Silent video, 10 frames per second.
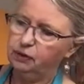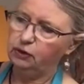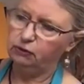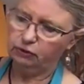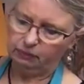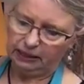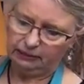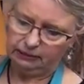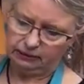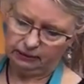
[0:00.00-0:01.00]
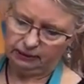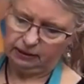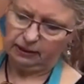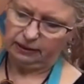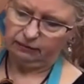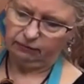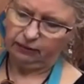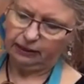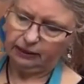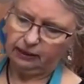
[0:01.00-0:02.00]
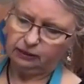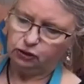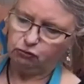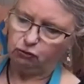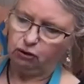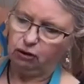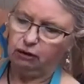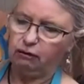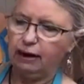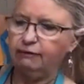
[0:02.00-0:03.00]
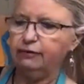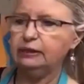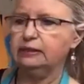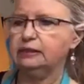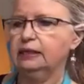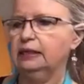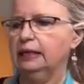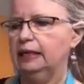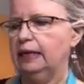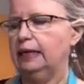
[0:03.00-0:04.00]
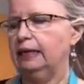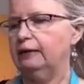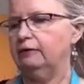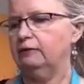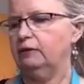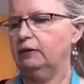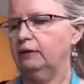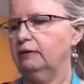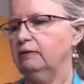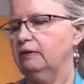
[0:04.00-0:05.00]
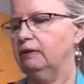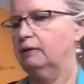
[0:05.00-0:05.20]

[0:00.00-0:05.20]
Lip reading: use them as kind of strong graphics. And the